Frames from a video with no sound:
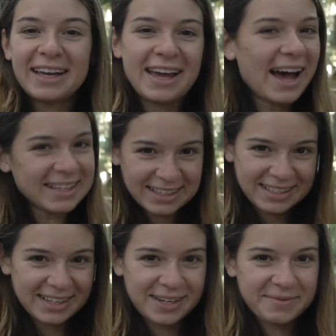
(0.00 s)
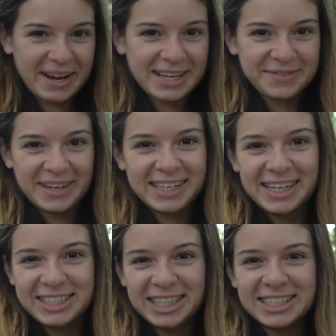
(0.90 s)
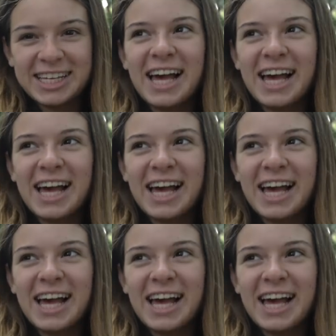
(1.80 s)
it has exceeded my expectations.